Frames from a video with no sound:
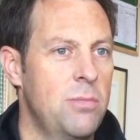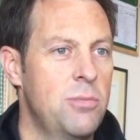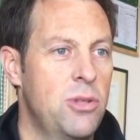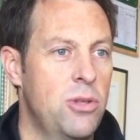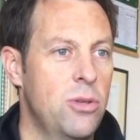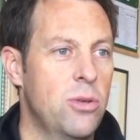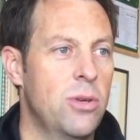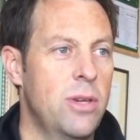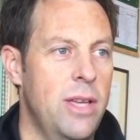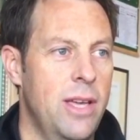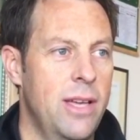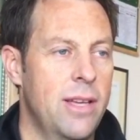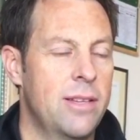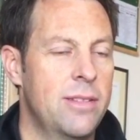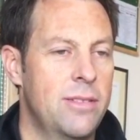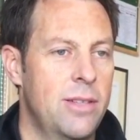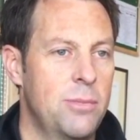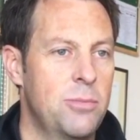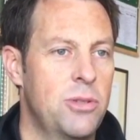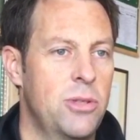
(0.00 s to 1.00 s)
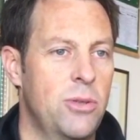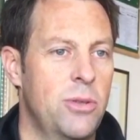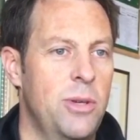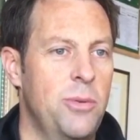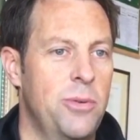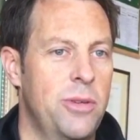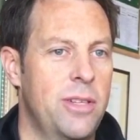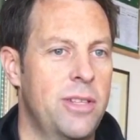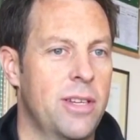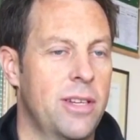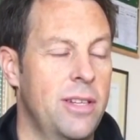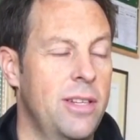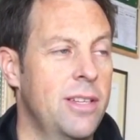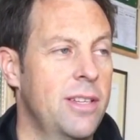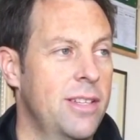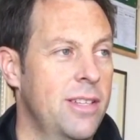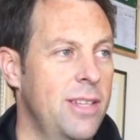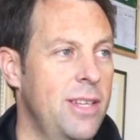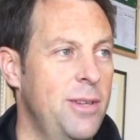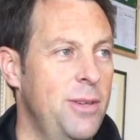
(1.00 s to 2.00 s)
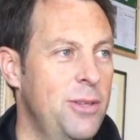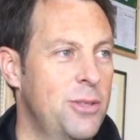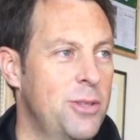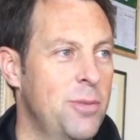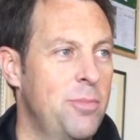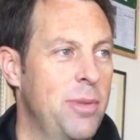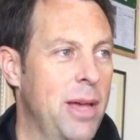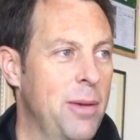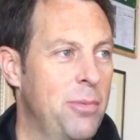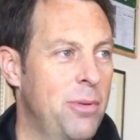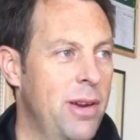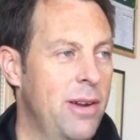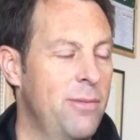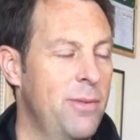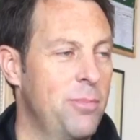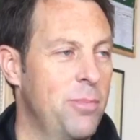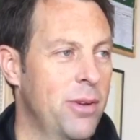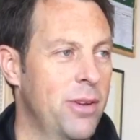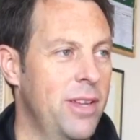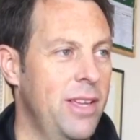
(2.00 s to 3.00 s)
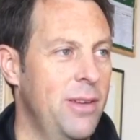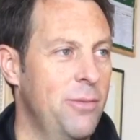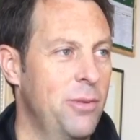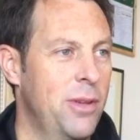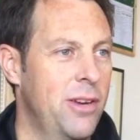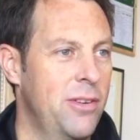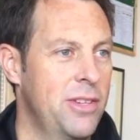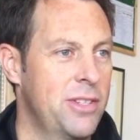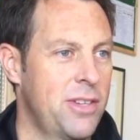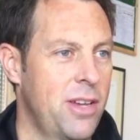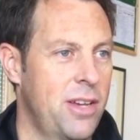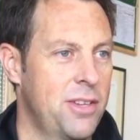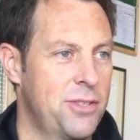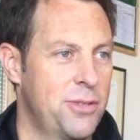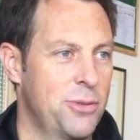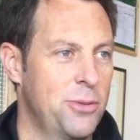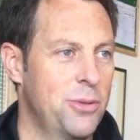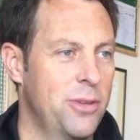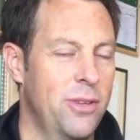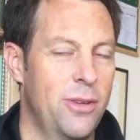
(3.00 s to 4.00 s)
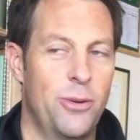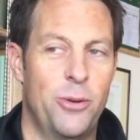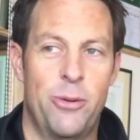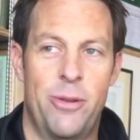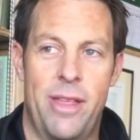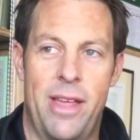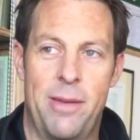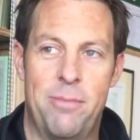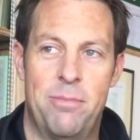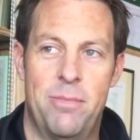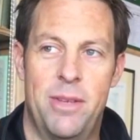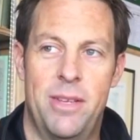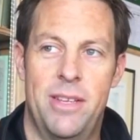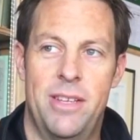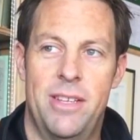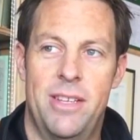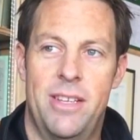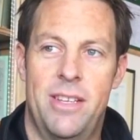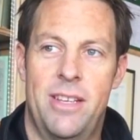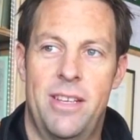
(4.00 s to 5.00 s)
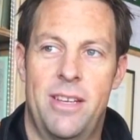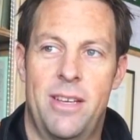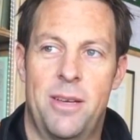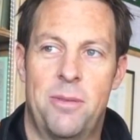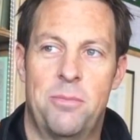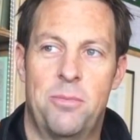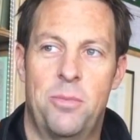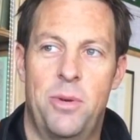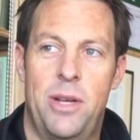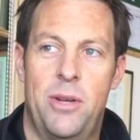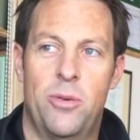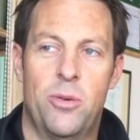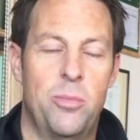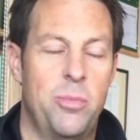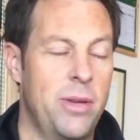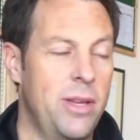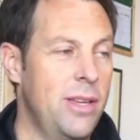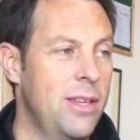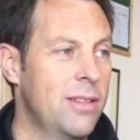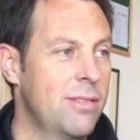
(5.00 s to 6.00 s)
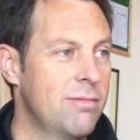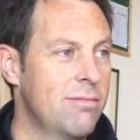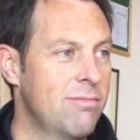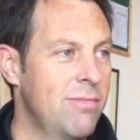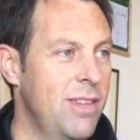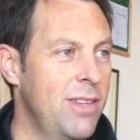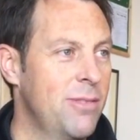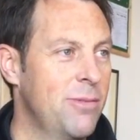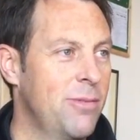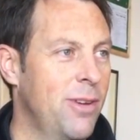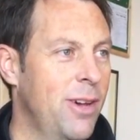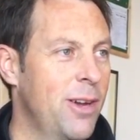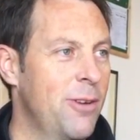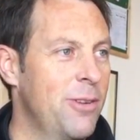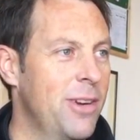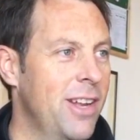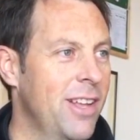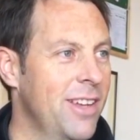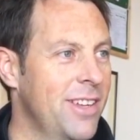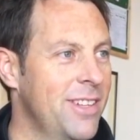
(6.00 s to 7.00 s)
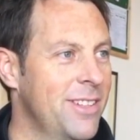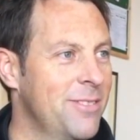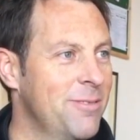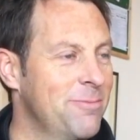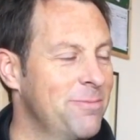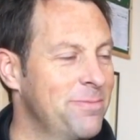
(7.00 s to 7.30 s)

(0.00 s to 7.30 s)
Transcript: I'm sure he would have done. Yeah, he used to pepper everybody, whether it was us or them. We'd all be in the firing line.